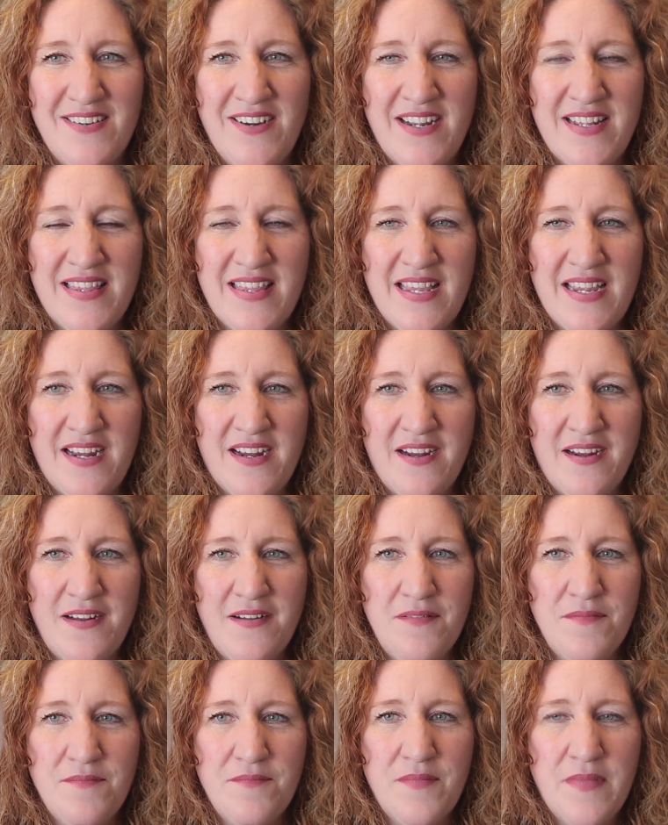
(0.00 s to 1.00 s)
right
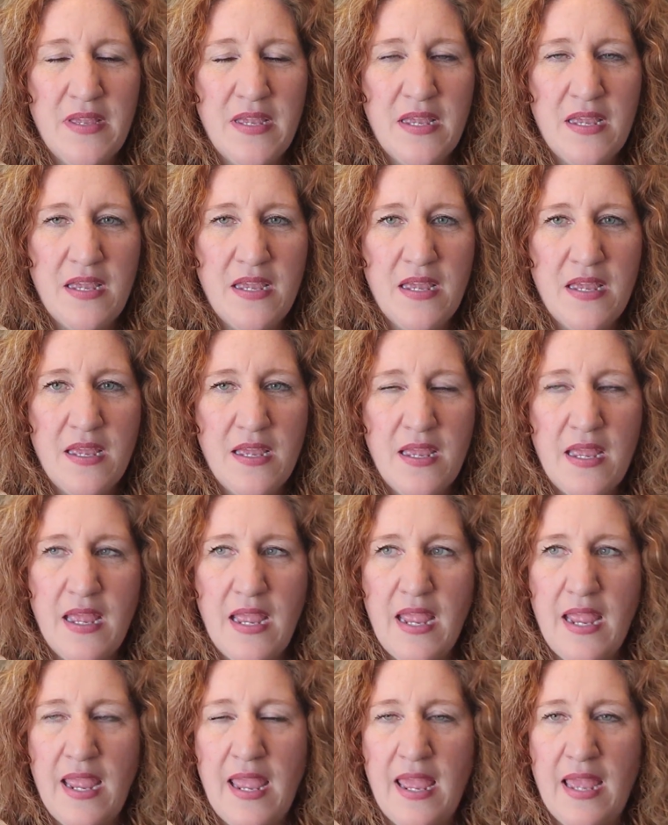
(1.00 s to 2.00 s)
there,
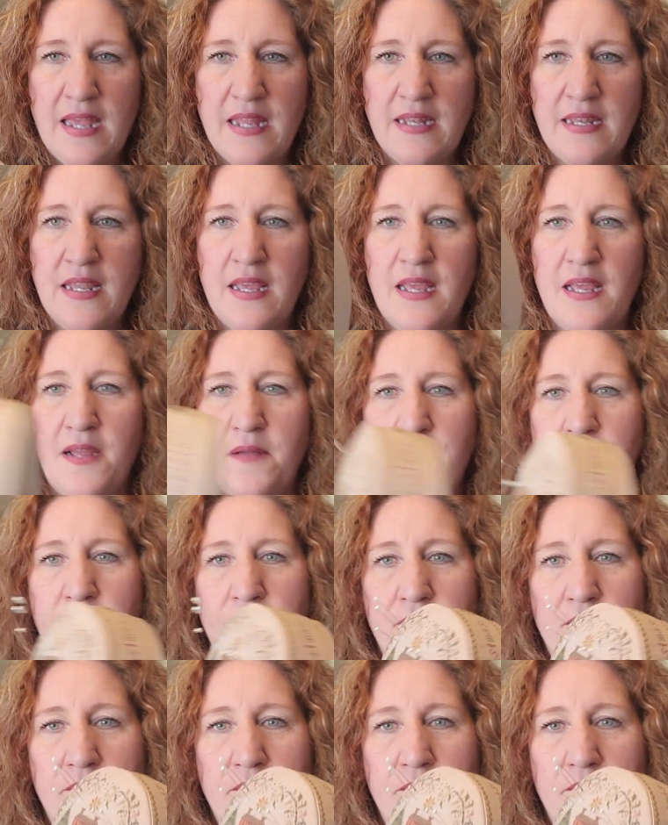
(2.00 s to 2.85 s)
and I